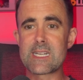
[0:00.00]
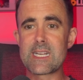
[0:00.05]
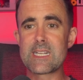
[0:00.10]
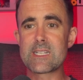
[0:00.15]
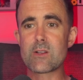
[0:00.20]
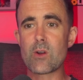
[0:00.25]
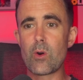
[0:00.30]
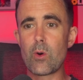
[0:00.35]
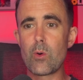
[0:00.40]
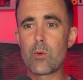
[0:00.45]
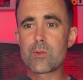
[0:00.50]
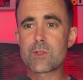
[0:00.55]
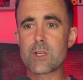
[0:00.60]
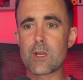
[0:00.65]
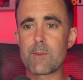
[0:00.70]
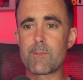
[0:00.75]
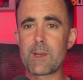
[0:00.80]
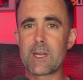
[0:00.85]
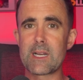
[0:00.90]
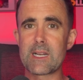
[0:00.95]
He's
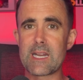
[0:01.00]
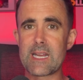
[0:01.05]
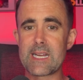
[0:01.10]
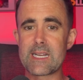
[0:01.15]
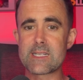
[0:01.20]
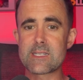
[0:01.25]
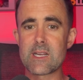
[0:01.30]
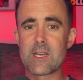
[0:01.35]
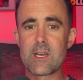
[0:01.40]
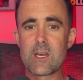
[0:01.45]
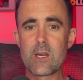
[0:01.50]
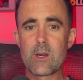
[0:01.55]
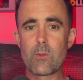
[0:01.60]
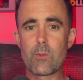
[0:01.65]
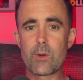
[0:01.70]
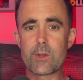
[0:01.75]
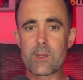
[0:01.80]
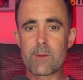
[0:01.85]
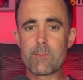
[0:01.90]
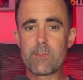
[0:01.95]
also been linked
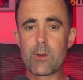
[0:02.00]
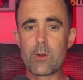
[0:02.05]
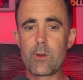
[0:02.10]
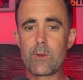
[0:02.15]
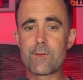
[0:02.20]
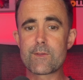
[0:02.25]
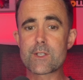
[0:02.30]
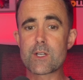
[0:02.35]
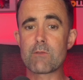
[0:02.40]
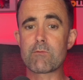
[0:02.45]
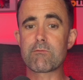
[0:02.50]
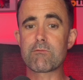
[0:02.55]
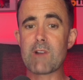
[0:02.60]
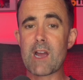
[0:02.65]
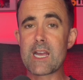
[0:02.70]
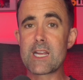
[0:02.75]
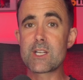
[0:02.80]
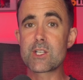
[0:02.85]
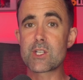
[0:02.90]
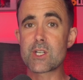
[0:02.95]
with a move to
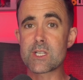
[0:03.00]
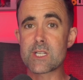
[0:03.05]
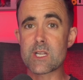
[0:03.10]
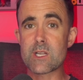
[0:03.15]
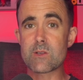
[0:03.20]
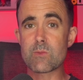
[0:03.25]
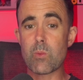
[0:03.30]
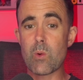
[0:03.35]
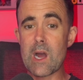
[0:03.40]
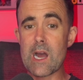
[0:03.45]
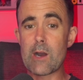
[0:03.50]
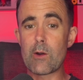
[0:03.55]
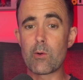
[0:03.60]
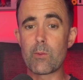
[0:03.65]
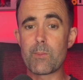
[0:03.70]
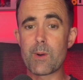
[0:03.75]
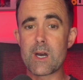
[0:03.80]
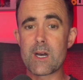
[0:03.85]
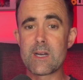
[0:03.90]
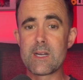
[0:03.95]
Rangers as well.
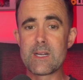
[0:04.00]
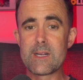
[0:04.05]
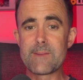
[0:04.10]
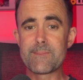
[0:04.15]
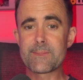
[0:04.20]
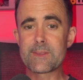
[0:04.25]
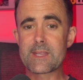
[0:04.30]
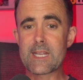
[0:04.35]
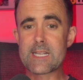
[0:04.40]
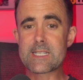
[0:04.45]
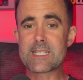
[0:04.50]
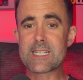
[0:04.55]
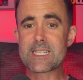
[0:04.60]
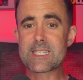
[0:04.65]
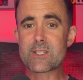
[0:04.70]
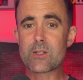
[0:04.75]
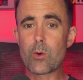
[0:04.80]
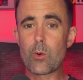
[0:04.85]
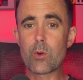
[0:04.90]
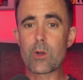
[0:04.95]
But there's this
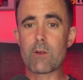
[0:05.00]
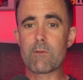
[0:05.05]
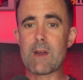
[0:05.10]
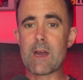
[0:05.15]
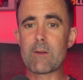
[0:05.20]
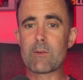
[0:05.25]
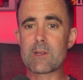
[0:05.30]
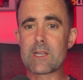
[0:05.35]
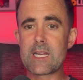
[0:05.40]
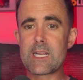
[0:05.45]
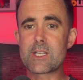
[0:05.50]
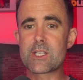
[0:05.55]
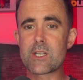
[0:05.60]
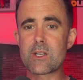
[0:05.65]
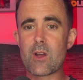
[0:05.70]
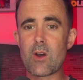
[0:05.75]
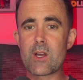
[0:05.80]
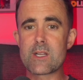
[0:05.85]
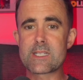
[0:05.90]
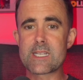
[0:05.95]
talk around Leeds
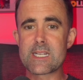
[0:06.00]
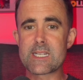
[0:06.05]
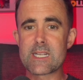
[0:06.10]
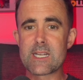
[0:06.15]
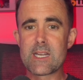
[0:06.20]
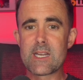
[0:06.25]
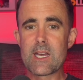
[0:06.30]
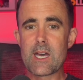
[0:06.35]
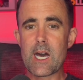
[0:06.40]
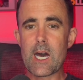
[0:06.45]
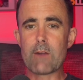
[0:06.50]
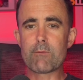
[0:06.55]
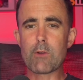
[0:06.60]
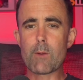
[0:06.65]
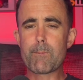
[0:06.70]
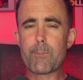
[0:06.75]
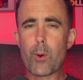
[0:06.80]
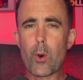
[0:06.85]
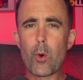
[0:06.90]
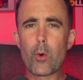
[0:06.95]
United are
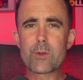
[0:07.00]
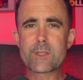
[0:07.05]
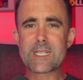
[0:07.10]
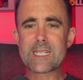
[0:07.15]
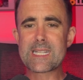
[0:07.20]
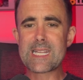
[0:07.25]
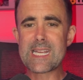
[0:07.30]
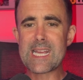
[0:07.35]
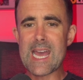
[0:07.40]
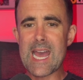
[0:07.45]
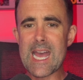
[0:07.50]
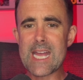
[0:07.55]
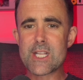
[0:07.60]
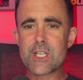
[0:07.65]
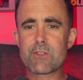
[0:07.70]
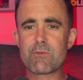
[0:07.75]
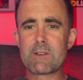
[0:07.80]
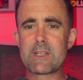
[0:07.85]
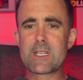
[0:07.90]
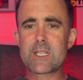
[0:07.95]
reportedly
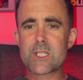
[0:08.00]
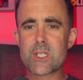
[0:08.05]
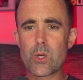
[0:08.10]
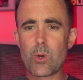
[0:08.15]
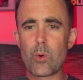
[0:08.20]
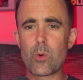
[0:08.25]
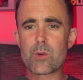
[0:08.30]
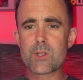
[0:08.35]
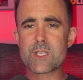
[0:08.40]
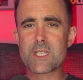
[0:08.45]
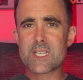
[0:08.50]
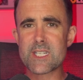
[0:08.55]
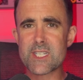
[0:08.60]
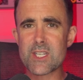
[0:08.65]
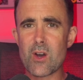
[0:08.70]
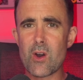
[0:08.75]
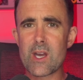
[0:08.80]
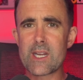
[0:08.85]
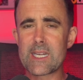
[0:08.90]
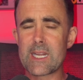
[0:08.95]
entering talks to
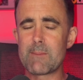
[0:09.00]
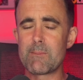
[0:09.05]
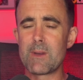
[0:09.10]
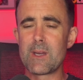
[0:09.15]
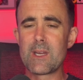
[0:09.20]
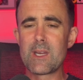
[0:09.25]
sign him.